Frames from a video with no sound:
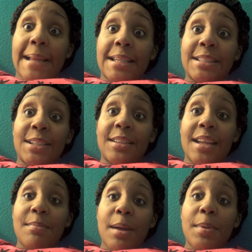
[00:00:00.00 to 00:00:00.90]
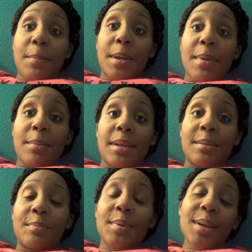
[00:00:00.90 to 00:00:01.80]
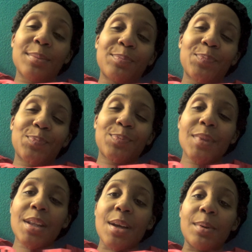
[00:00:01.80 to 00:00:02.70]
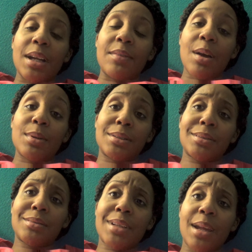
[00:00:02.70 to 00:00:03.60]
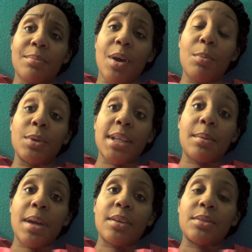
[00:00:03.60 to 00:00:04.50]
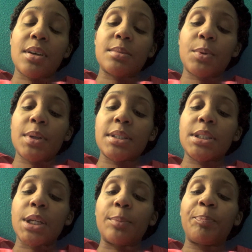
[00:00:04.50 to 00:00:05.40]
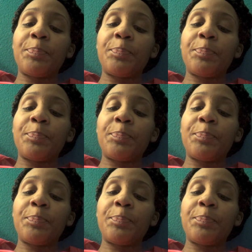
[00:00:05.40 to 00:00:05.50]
Concerned that he might be a big baby, but whatever. I was almost 8 pounds when I was born, so